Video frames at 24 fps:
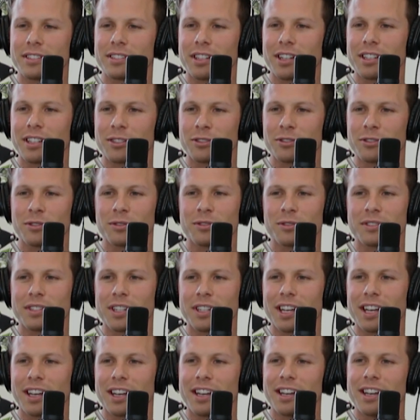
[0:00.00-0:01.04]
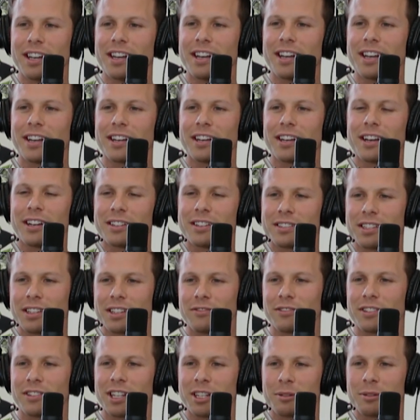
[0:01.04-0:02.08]
Dr. Zeus, yeah.
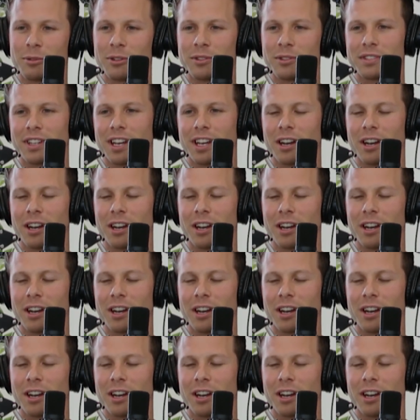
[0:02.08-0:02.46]
Seyfedin Ammous. I don't